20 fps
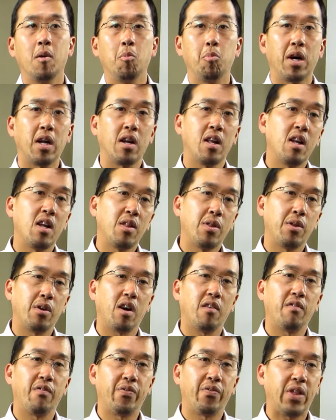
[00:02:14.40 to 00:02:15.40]
But there
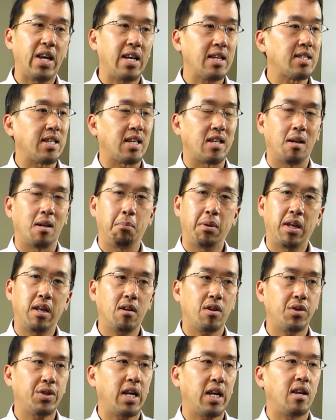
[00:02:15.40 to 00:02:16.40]
are things like
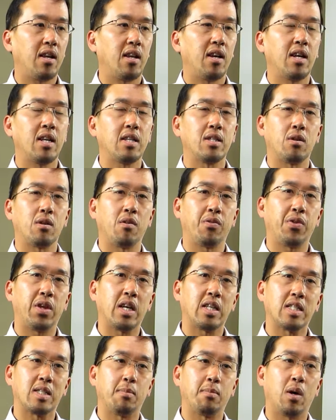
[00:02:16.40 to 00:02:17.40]
appeal deadlines, there are
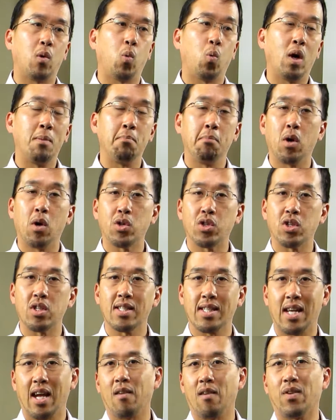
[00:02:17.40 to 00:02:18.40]
things about what
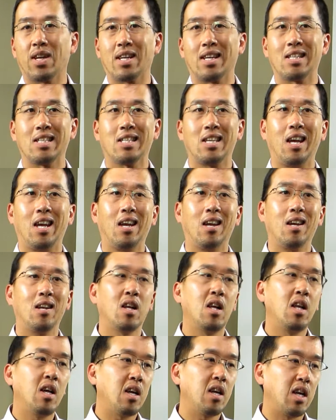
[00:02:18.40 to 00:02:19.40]
motions have to
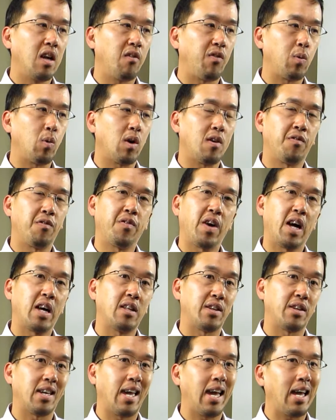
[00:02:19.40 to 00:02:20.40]
contain. If you are
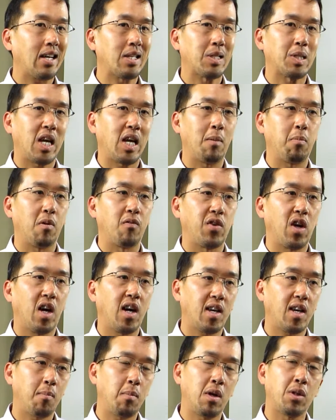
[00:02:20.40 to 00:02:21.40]
filing X type of
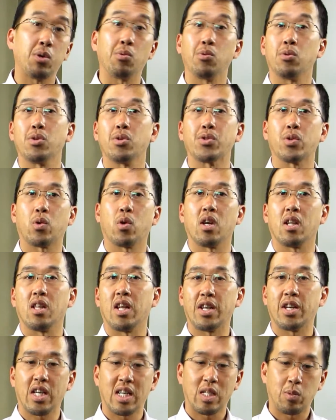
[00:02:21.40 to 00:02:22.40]
document, the rules of court a
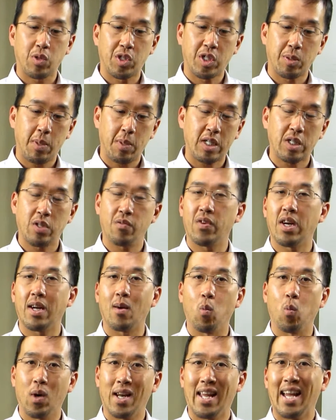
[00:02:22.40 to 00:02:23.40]
lot of times will specify
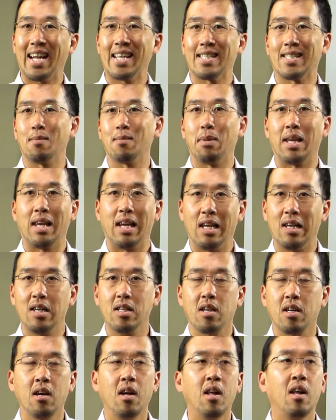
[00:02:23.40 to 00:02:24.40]
what has to be in
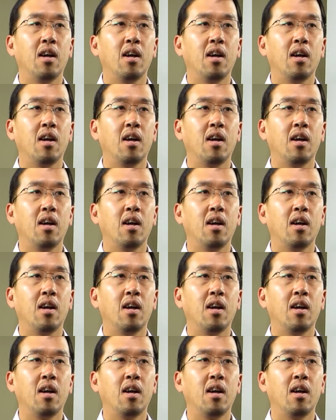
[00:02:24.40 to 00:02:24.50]
it.